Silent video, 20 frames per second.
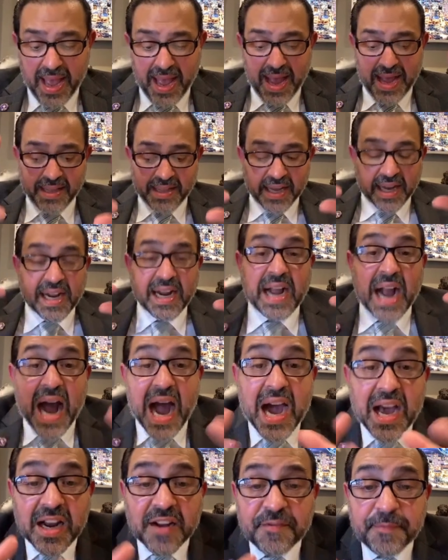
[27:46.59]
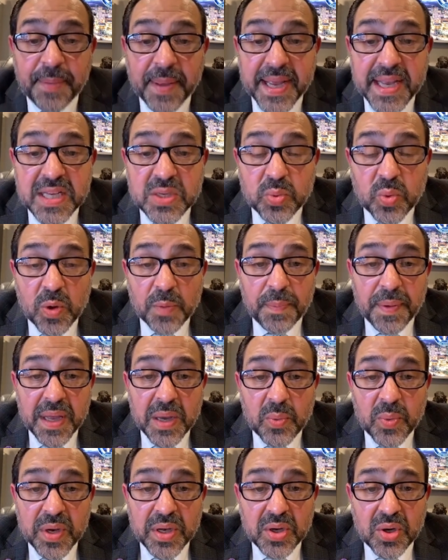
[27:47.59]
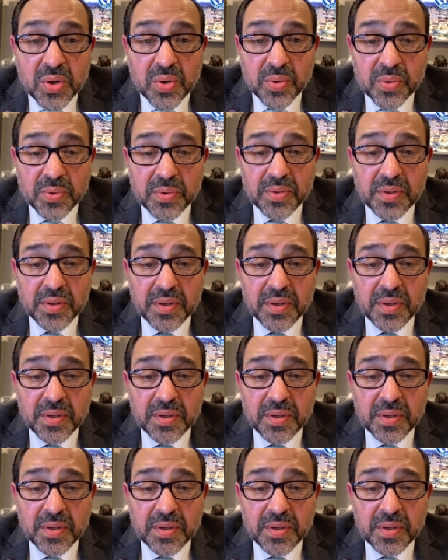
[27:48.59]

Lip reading: and the God of peace will be with you.